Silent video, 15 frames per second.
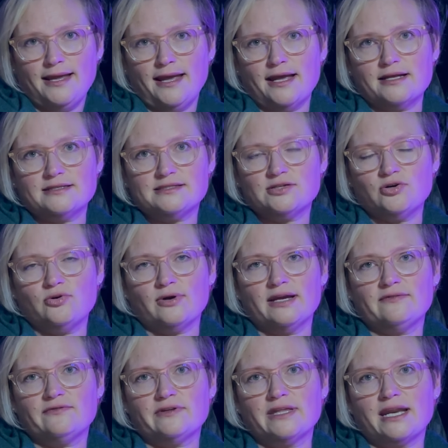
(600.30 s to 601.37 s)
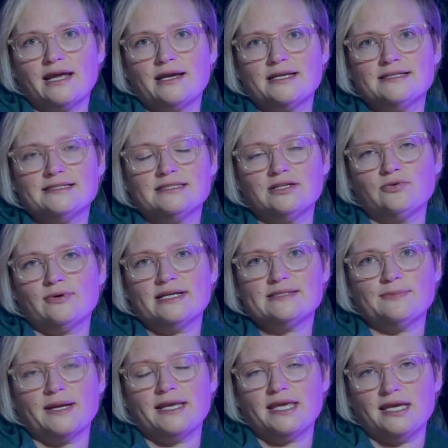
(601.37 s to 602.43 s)
and so grateful that I can still raise
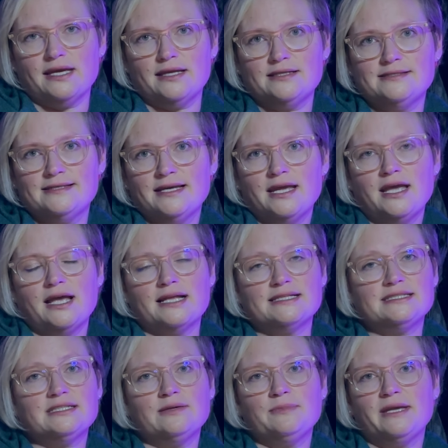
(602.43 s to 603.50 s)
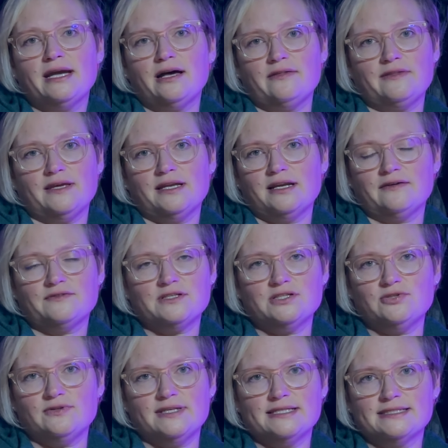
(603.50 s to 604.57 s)
my kids and still be healthy enough to
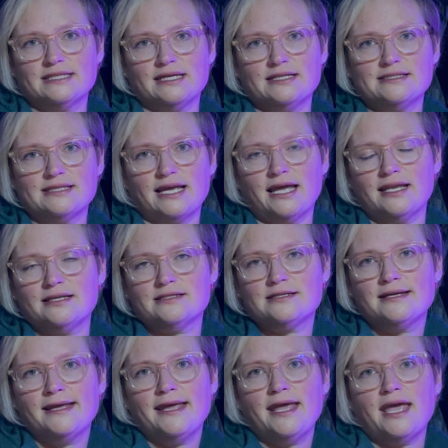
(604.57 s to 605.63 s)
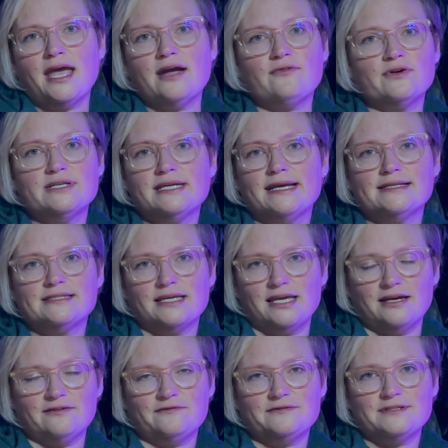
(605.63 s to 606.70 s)
do these things. And every day is a
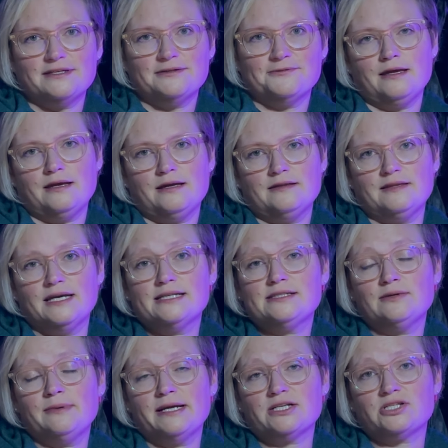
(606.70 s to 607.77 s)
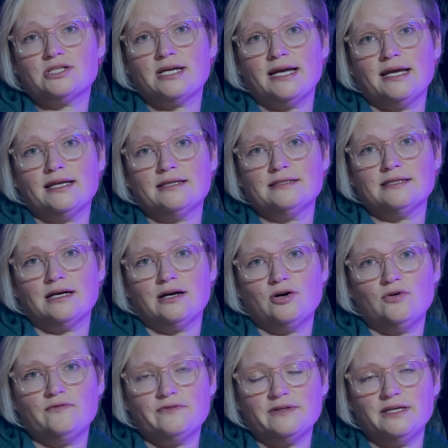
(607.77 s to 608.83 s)
gift. Thanks so much. And uh,
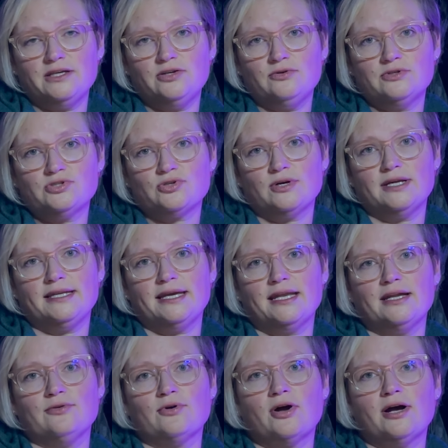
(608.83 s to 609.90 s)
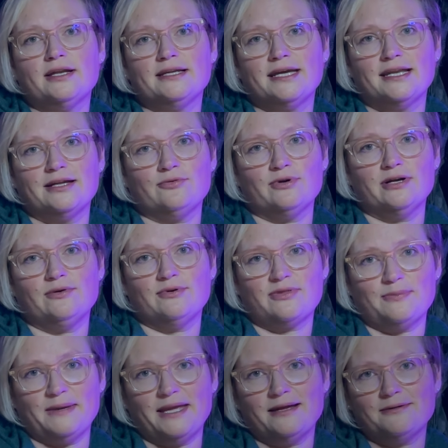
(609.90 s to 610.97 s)
hopefully, you enjoyed getting raw and getting real with
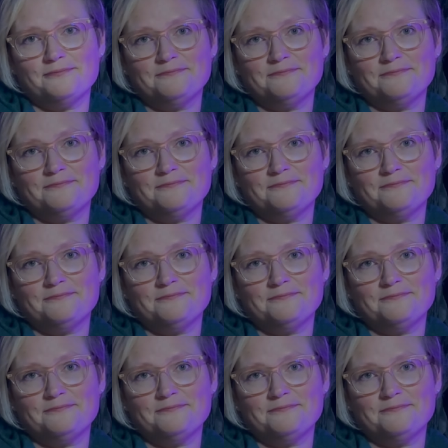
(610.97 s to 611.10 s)
me.